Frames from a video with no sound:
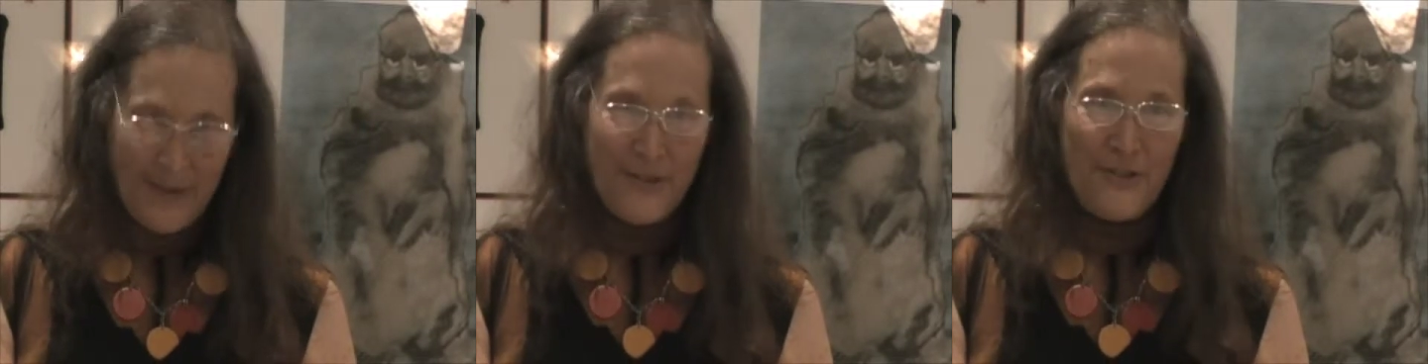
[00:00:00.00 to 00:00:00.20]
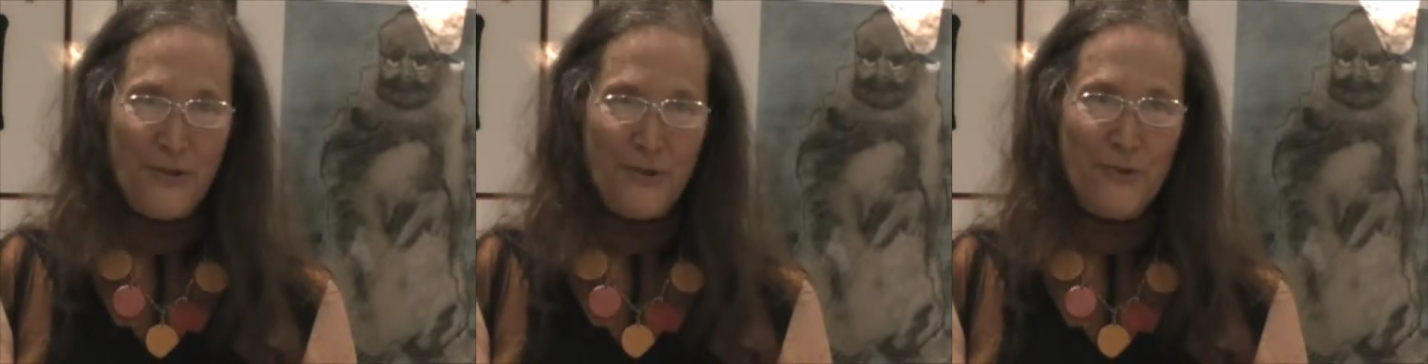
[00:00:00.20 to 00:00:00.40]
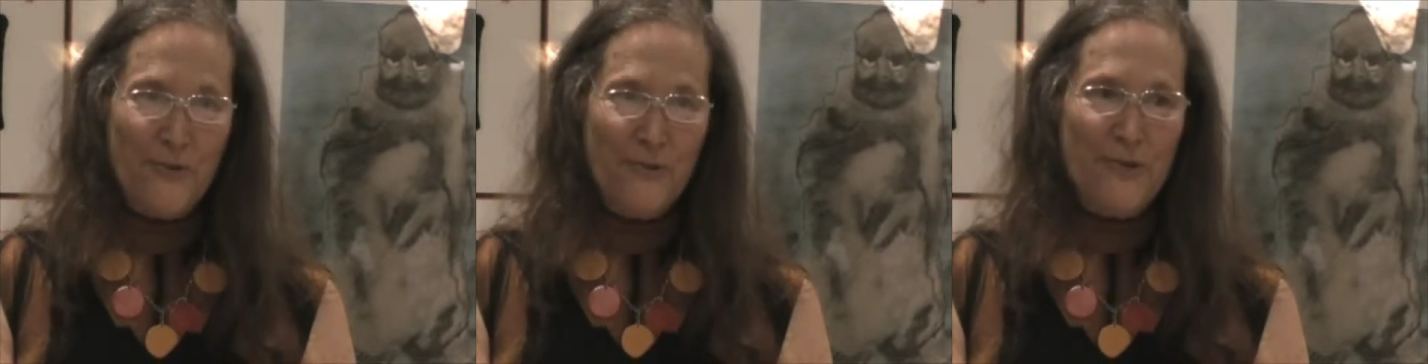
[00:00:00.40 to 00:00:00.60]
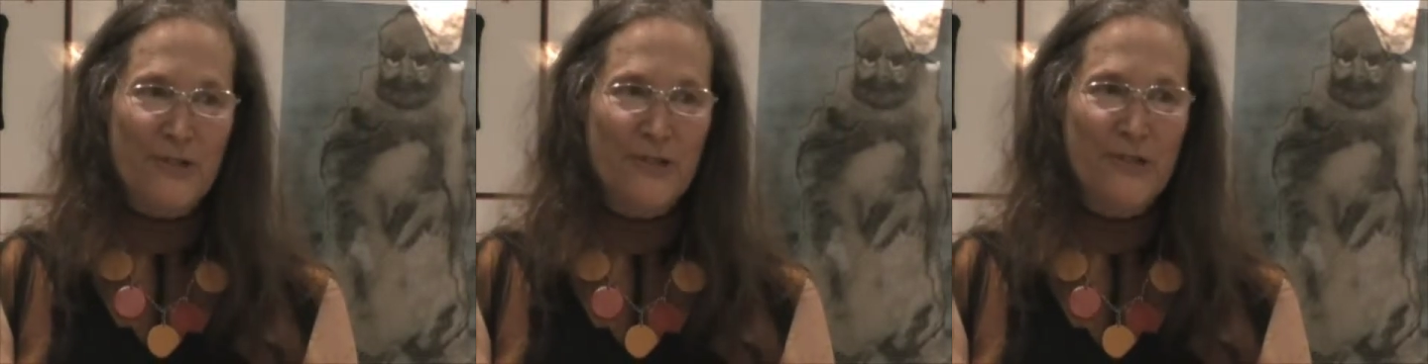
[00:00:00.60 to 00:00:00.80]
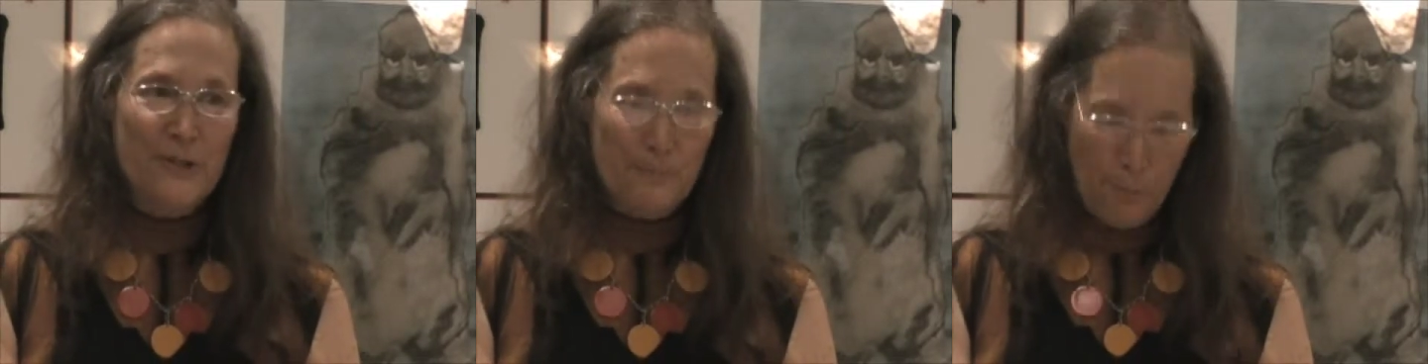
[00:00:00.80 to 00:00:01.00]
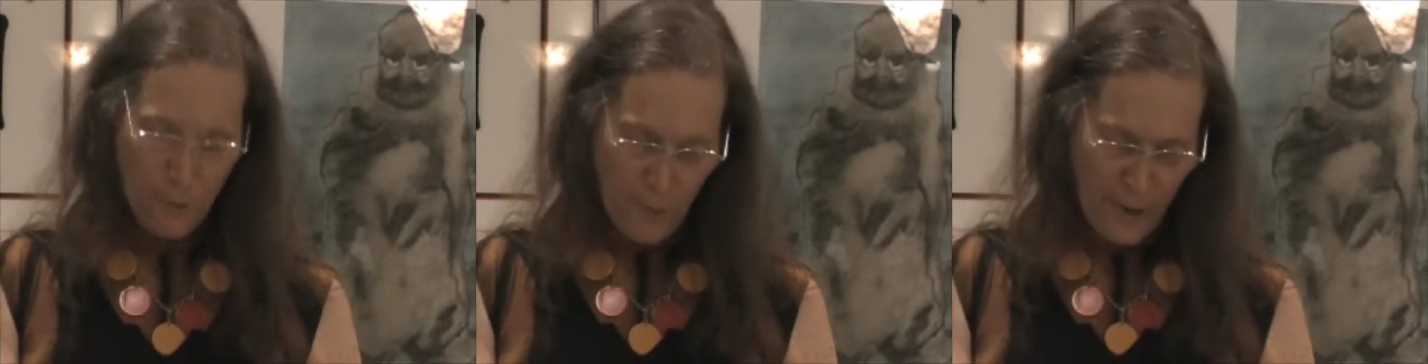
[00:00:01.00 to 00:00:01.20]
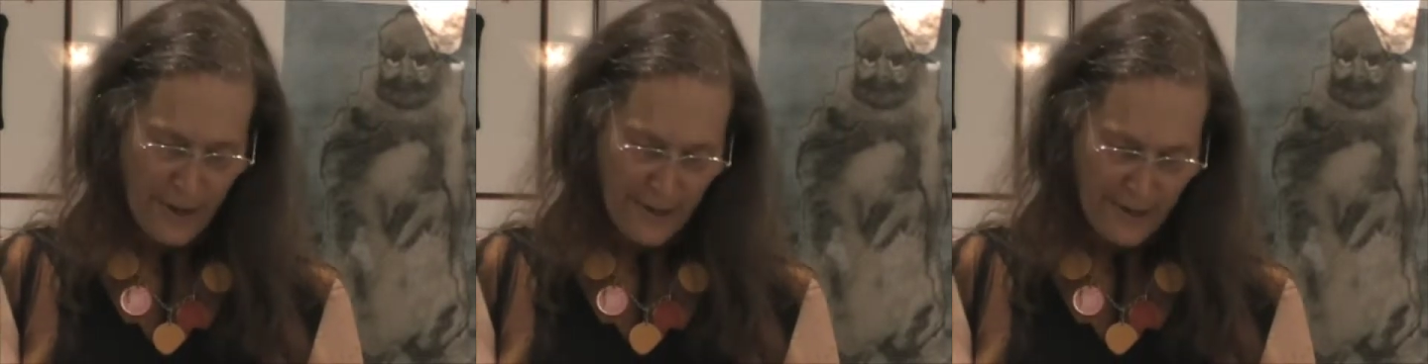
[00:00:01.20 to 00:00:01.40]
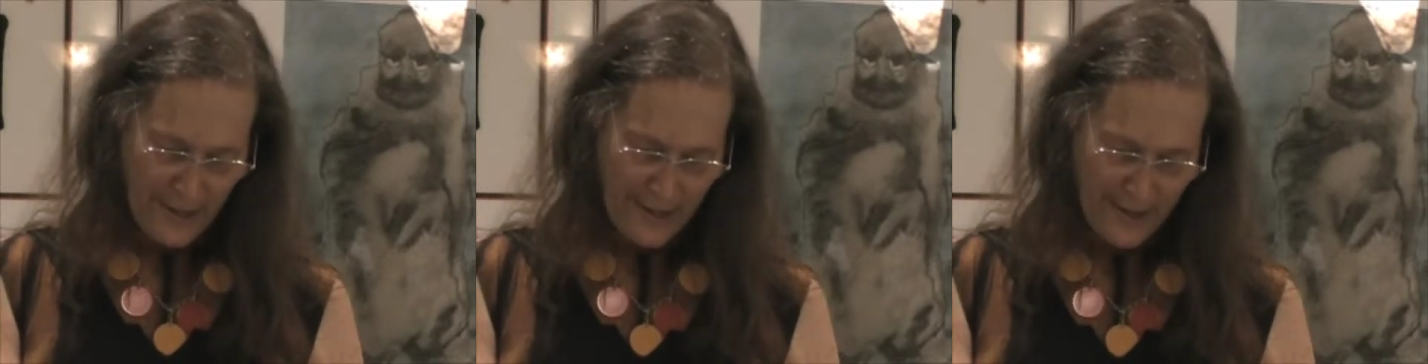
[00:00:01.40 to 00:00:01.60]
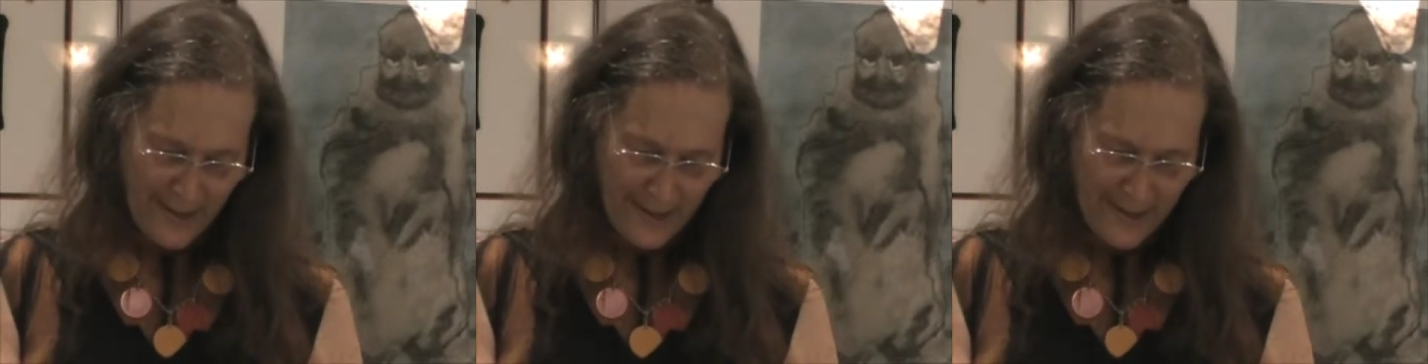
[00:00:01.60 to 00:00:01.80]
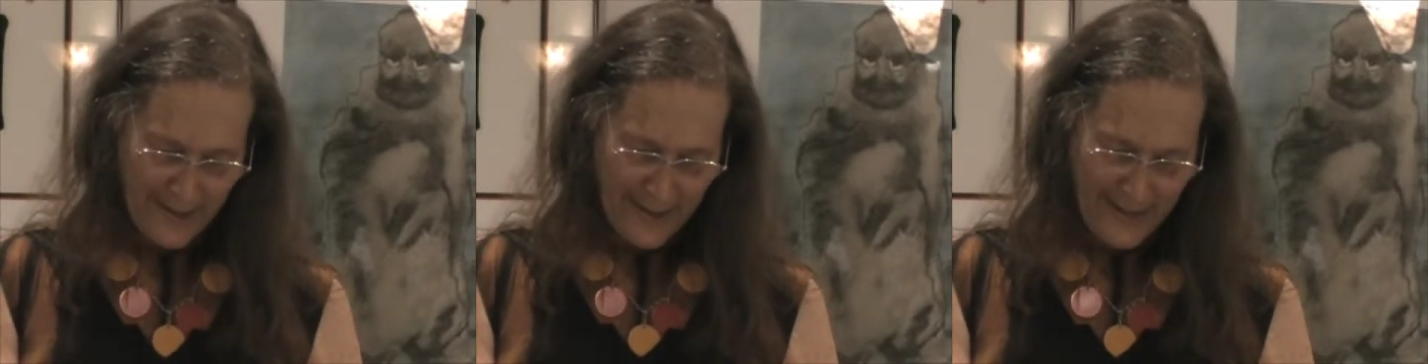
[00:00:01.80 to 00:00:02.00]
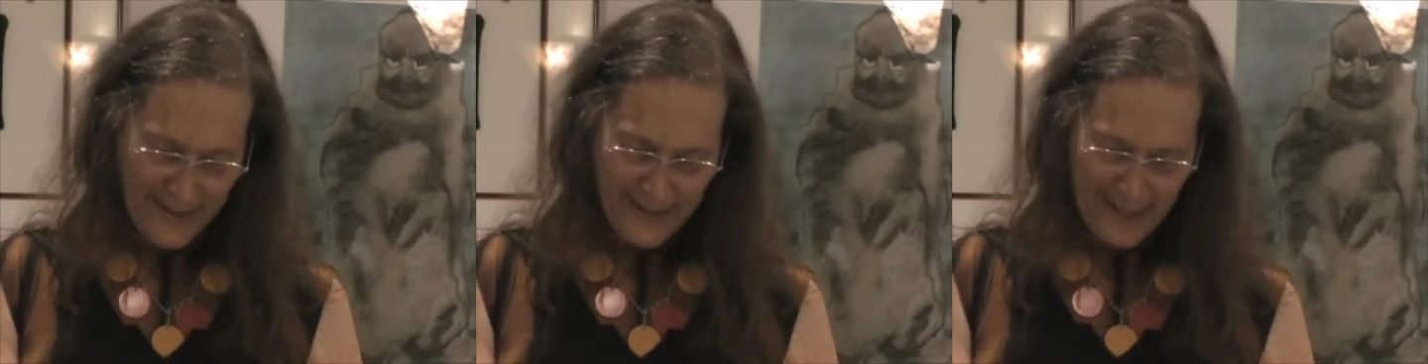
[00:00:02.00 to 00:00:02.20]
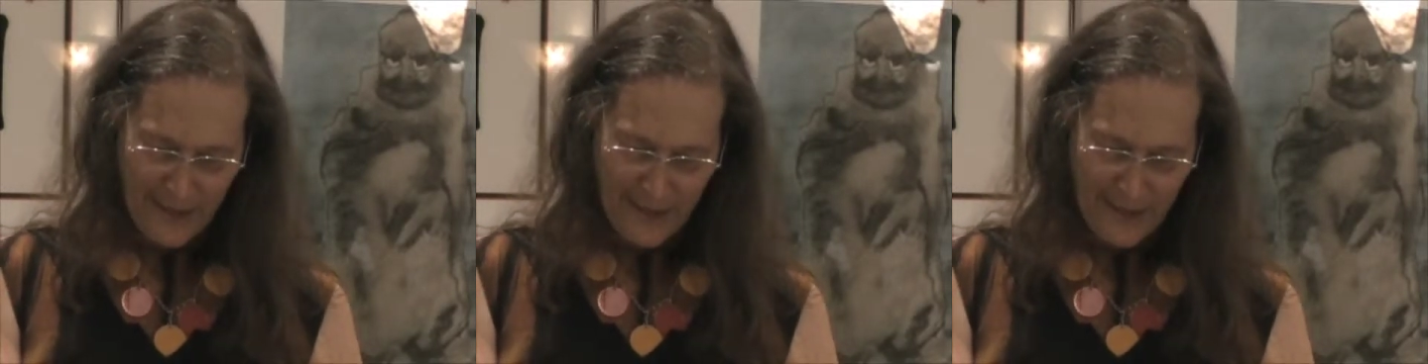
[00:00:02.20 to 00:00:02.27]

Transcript: The universe is bored. Isn't